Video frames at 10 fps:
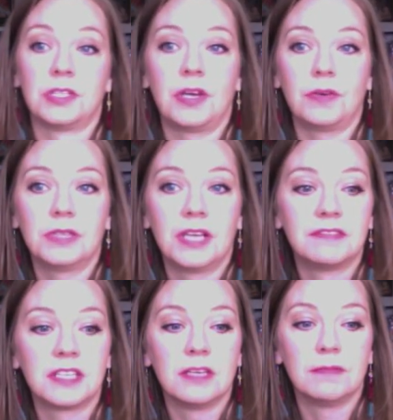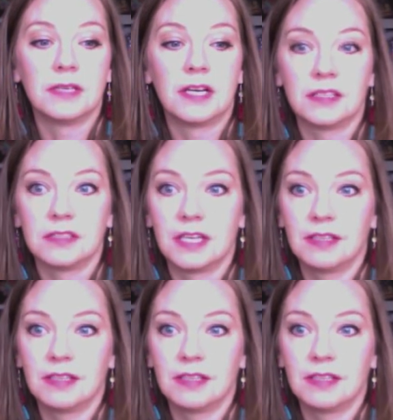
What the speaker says: So we'll have to keep an eye on